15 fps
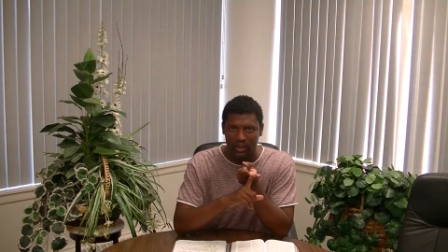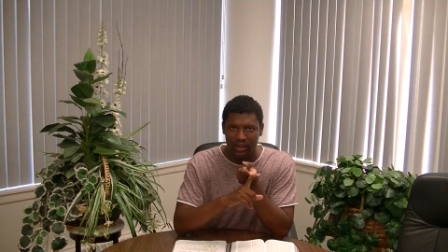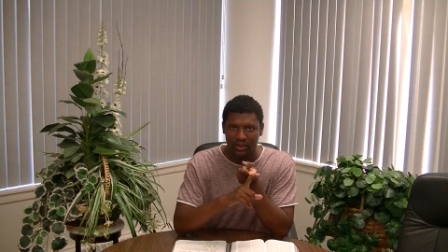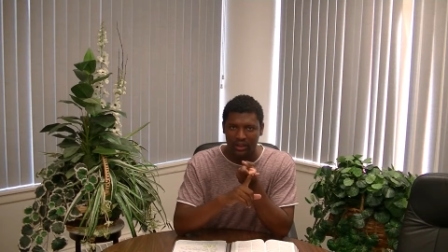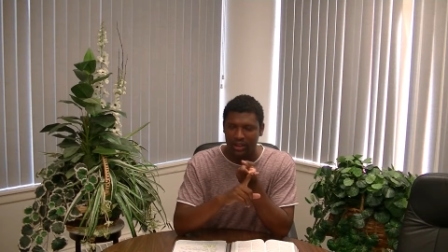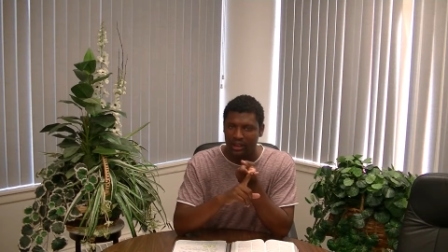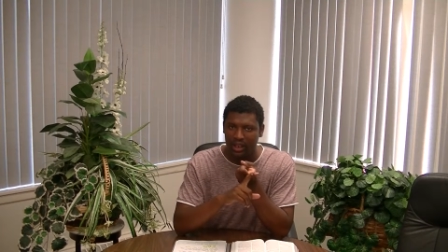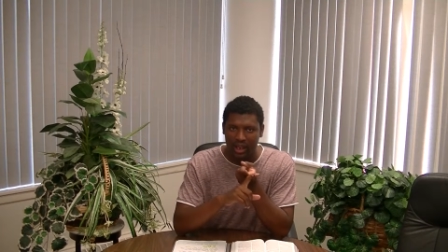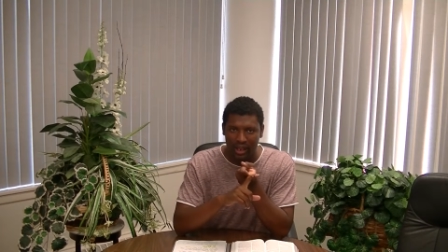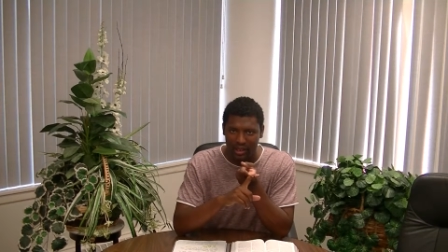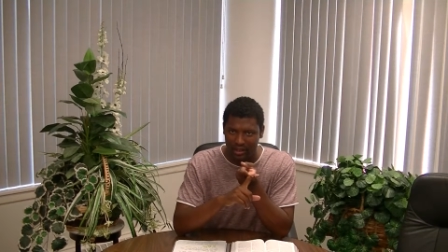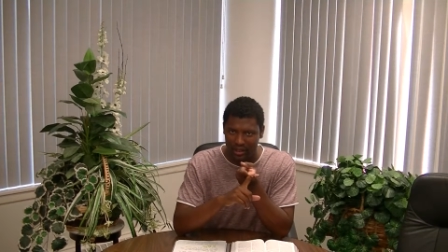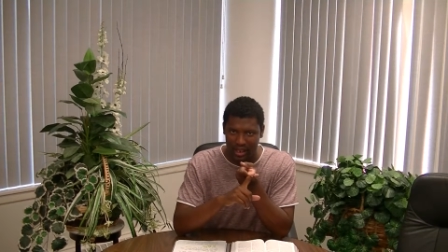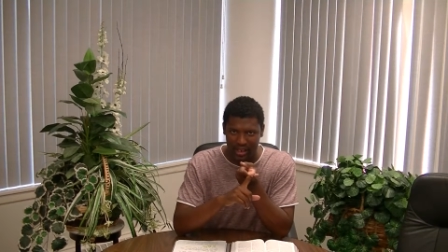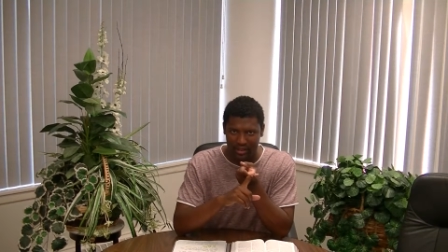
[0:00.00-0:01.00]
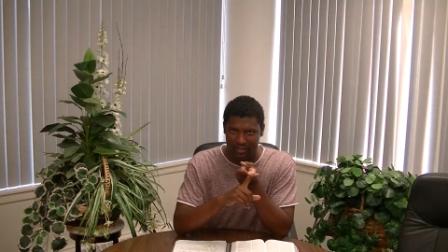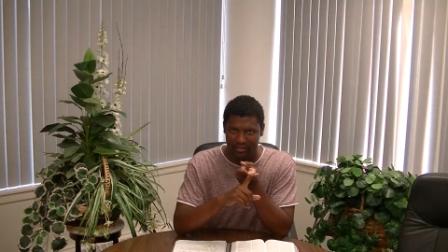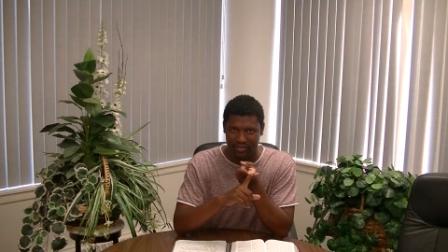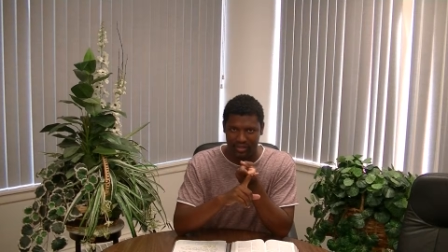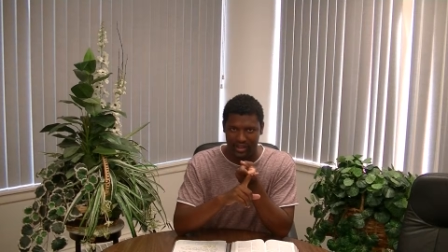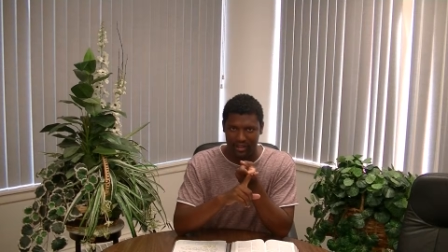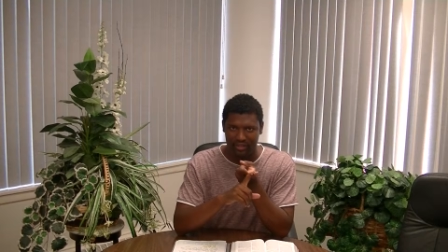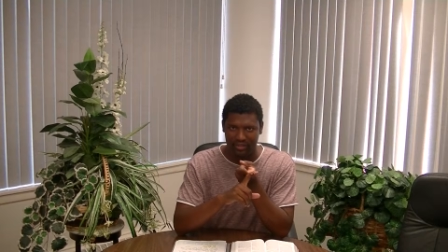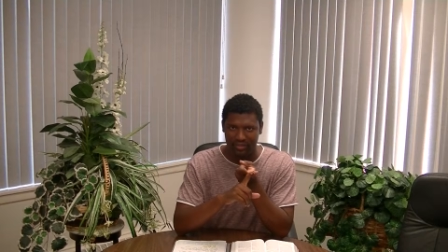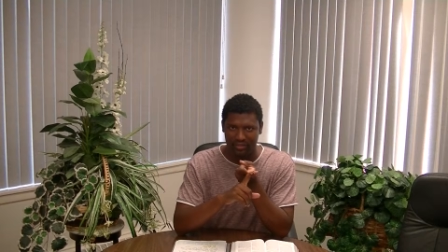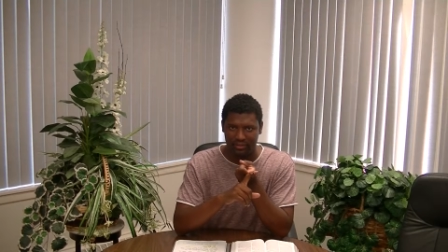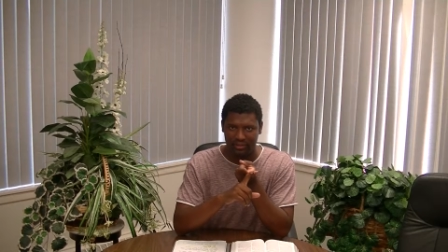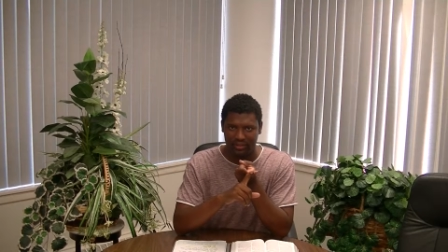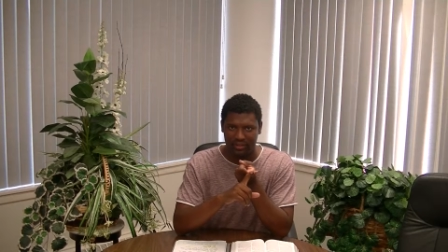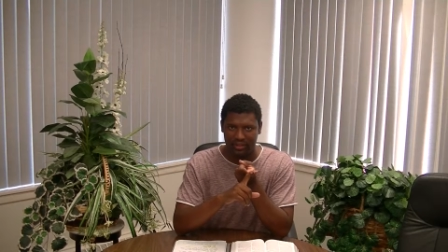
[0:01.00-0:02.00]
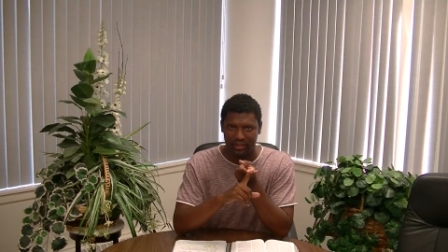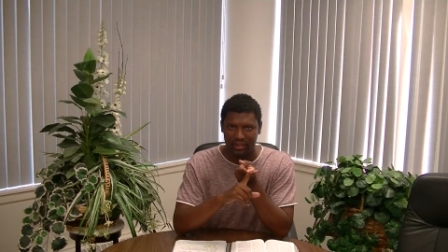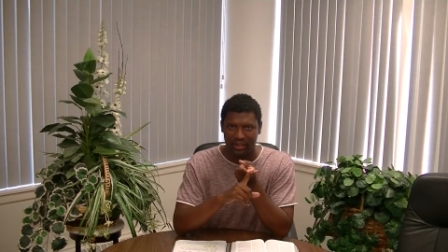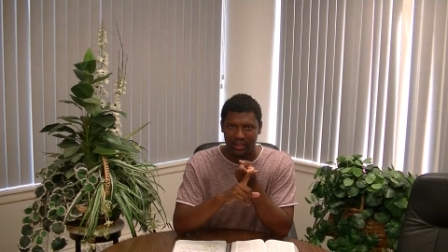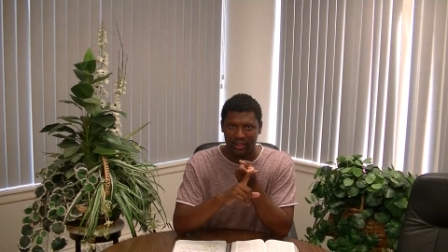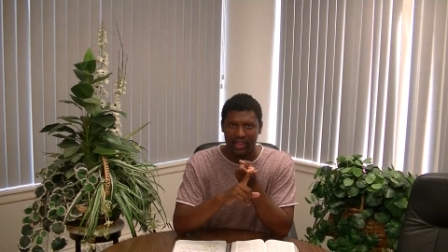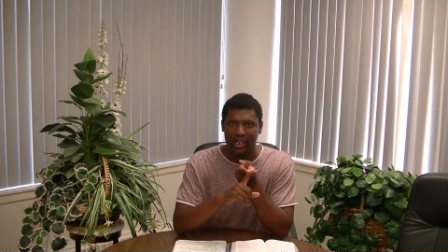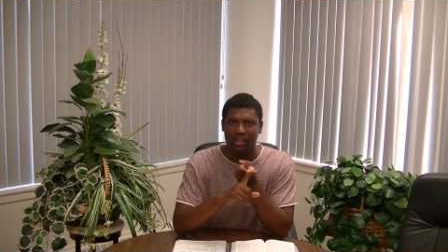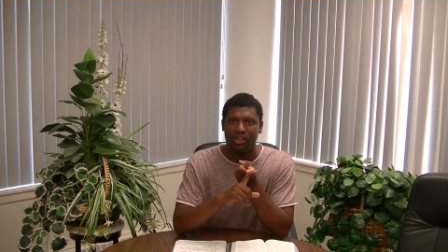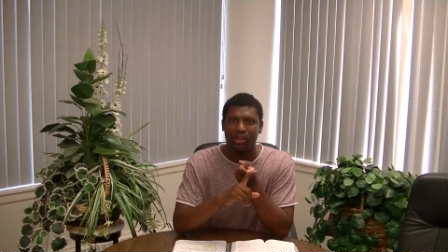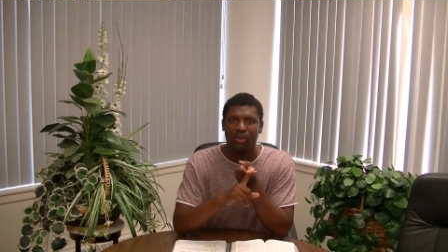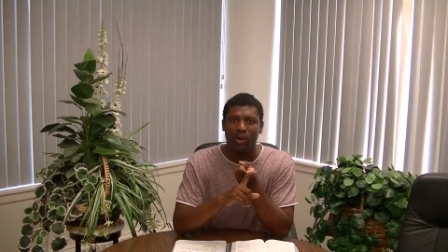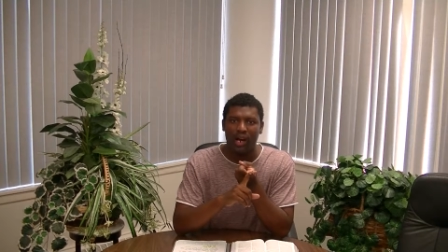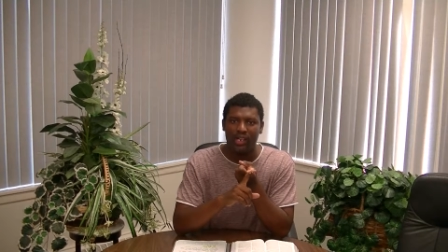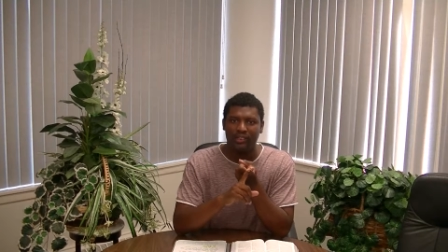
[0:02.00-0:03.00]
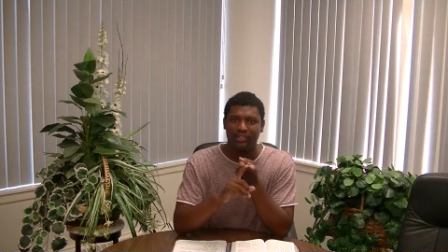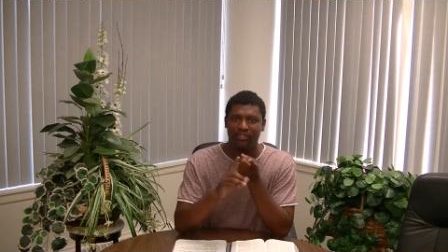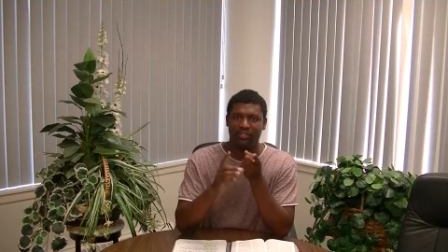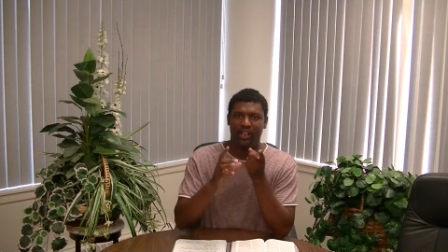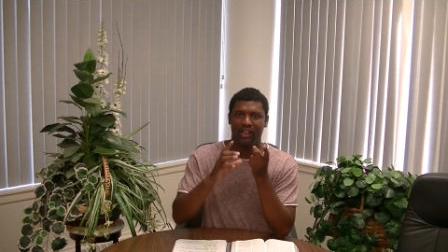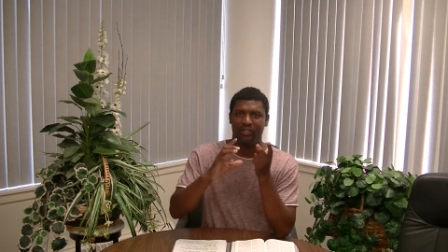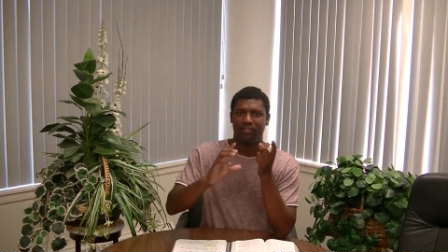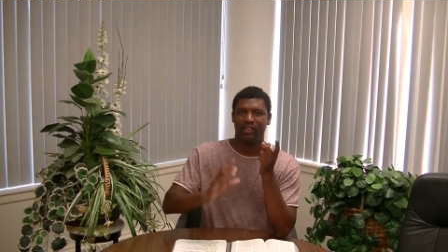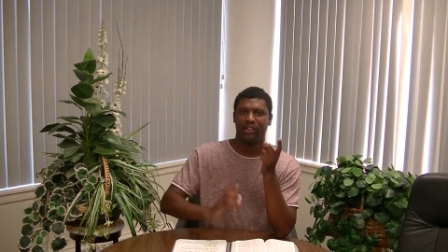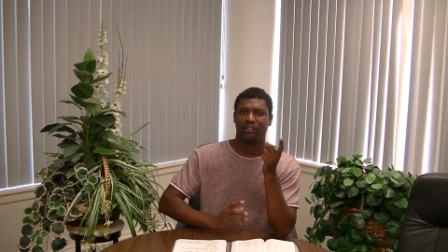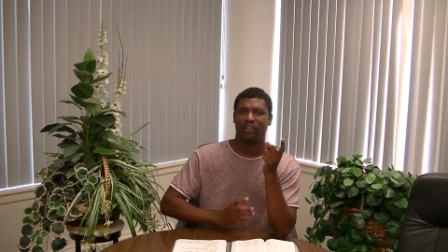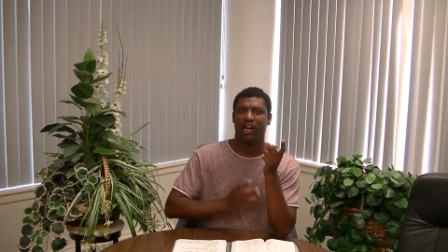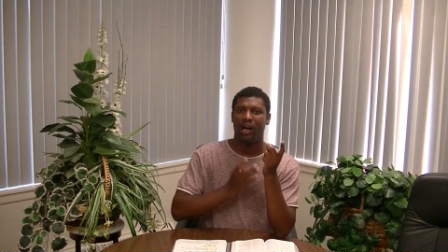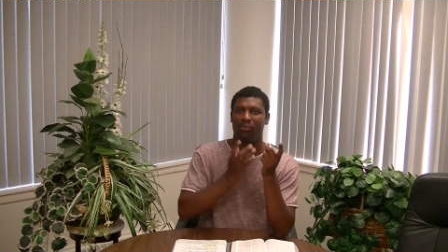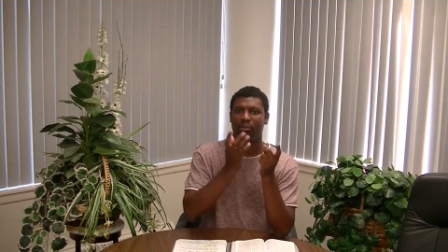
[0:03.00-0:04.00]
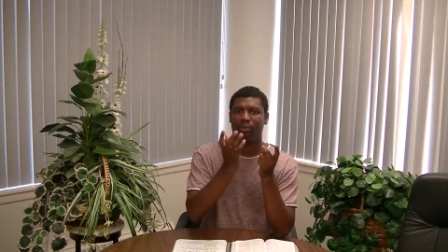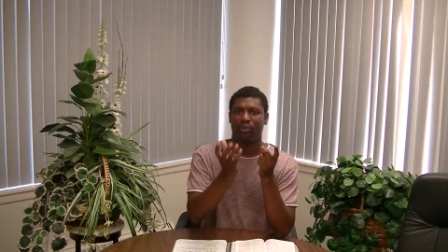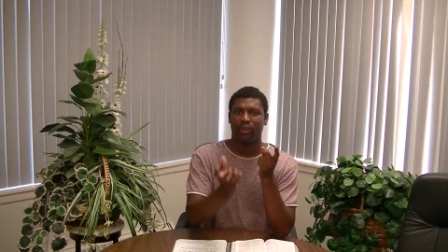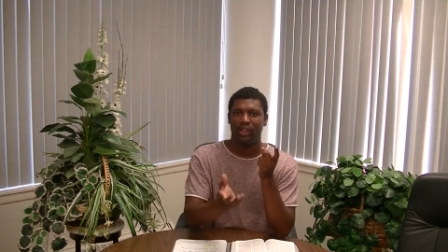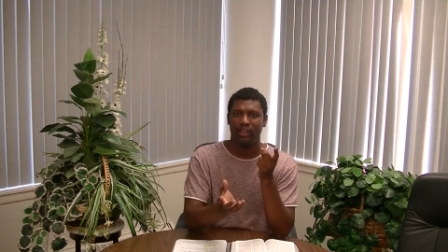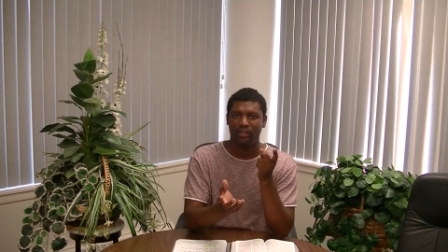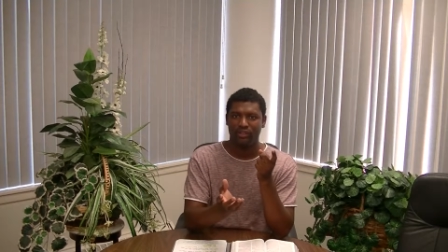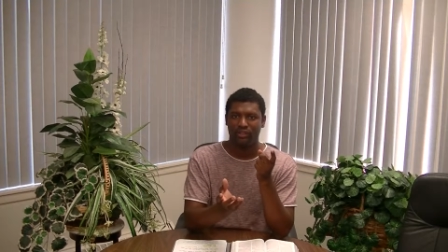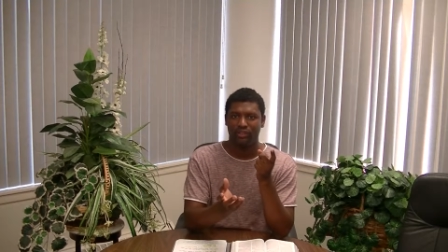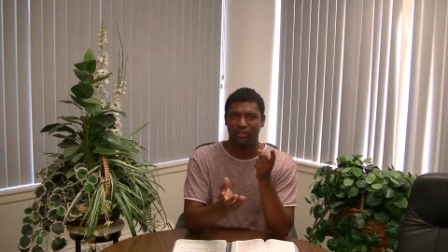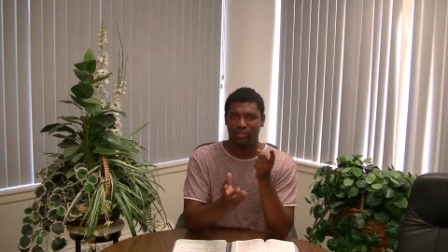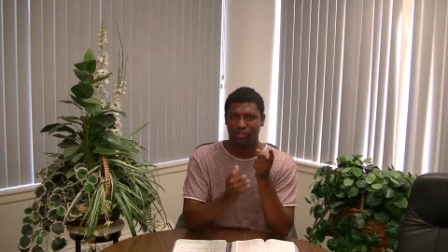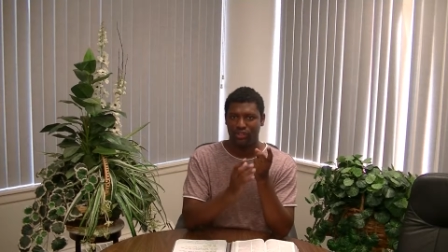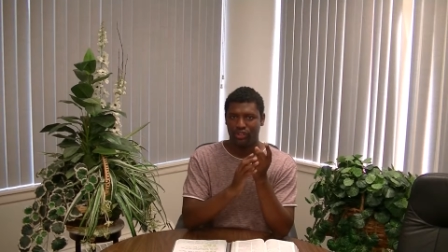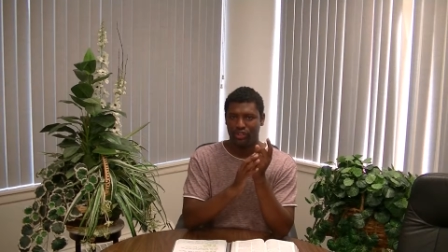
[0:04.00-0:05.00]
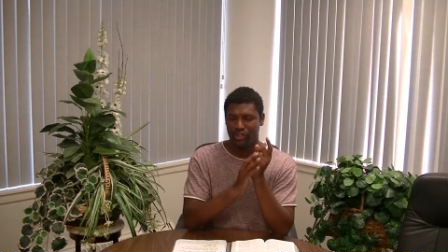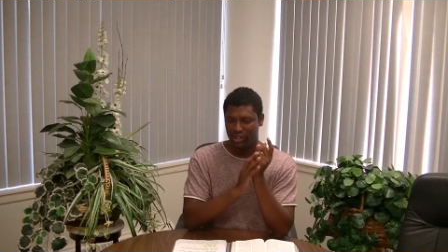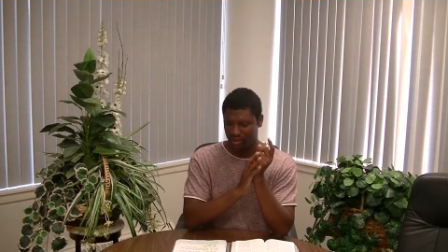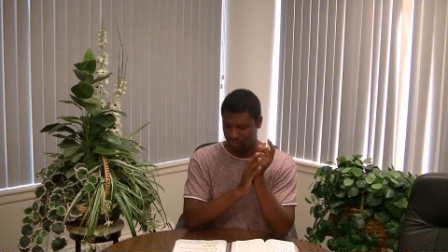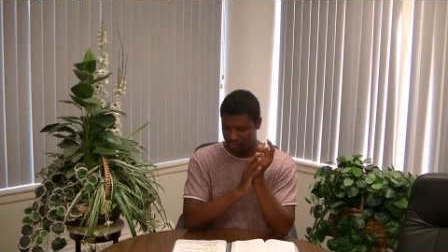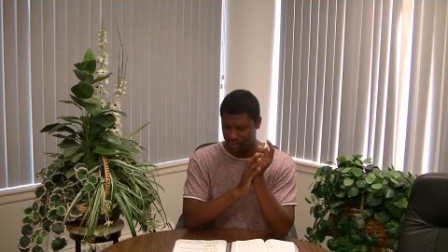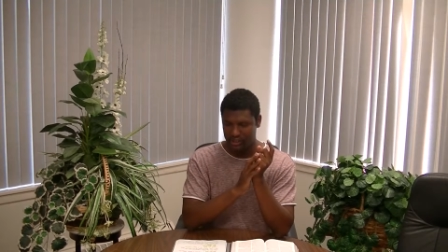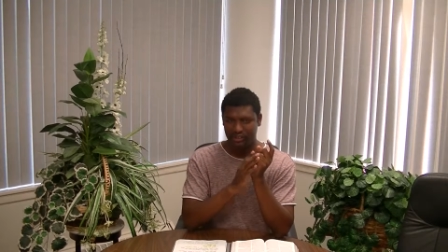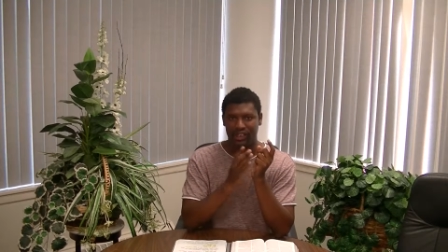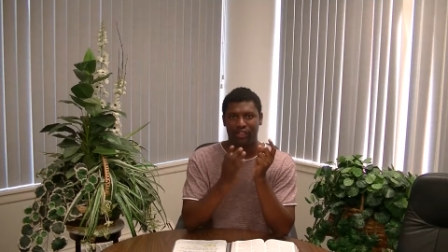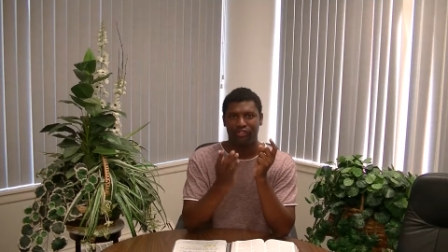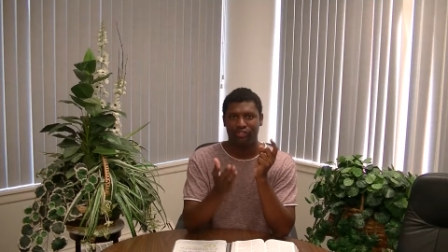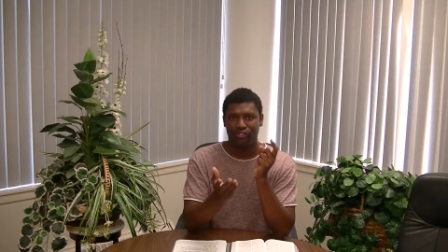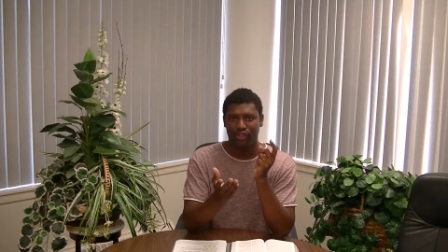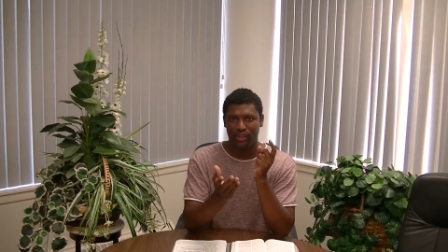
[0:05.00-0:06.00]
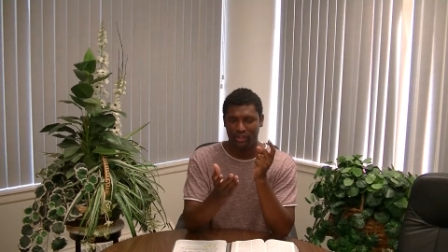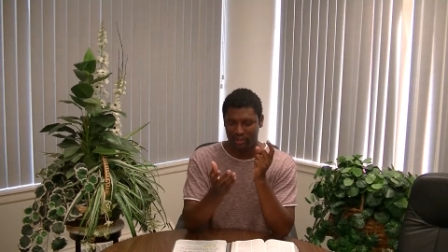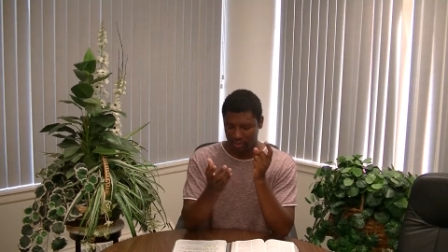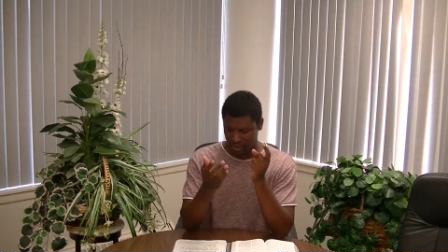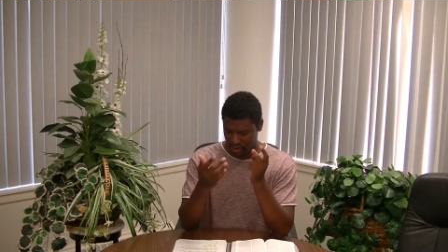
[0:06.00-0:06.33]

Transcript: The God kind of faith. That Christ faith that's operating through you. It's a fruit.